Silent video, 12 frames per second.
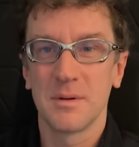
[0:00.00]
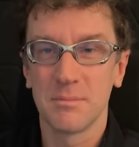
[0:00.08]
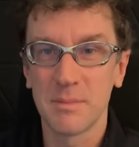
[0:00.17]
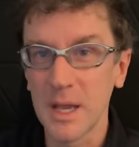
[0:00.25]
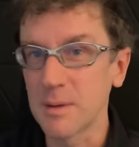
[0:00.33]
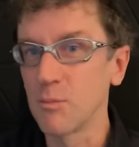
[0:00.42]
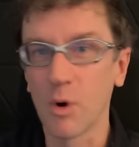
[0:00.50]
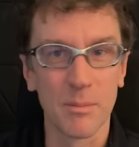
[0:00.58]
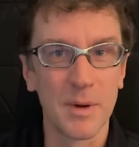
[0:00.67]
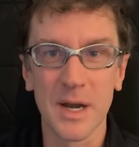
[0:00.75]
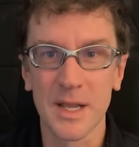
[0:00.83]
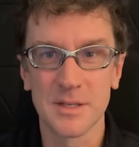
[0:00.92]
make more
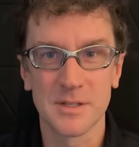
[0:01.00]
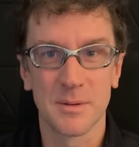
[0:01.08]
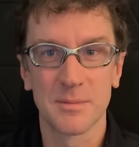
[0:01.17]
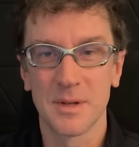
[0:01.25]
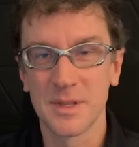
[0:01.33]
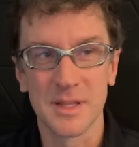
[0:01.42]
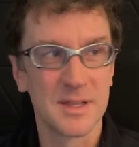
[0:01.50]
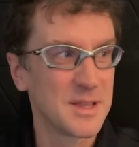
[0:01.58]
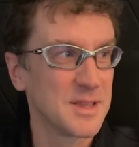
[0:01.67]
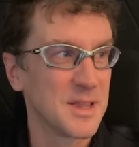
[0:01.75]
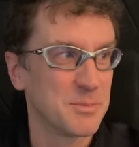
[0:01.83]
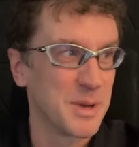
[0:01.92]
money some than
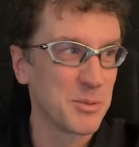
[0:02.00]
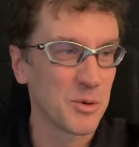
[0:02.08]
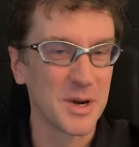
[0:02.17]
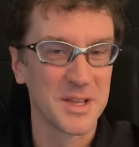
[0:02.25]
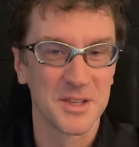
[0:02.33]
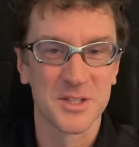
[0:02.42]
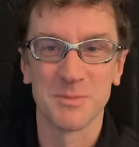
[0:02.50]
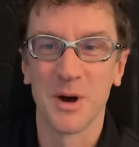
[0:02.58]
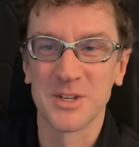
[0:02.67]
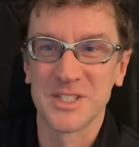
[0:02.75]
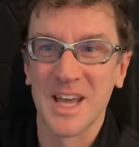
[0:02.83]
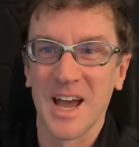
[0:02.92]
the, the people running the
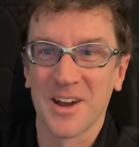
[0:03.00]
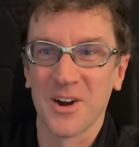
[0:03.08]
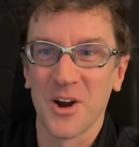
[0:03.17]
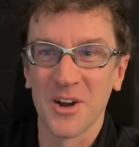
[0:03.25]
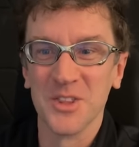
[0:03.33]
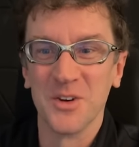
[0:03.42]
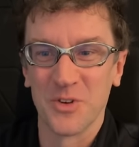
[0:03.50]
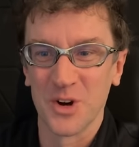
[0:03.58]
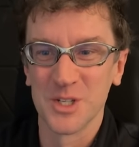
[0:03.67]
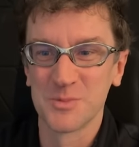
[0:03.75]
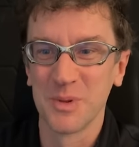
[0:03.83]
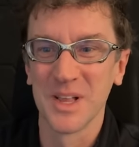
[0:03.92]
smokestack are in the
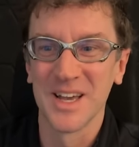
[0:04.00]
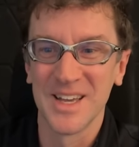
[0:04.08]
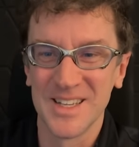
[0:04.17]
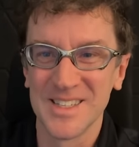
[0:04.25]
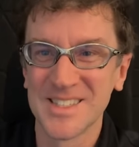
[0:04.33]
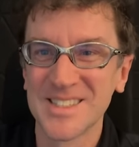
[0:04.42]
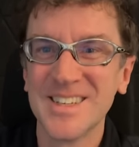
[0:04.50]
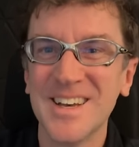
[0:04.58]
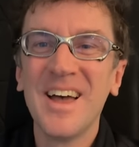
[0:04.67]
first place.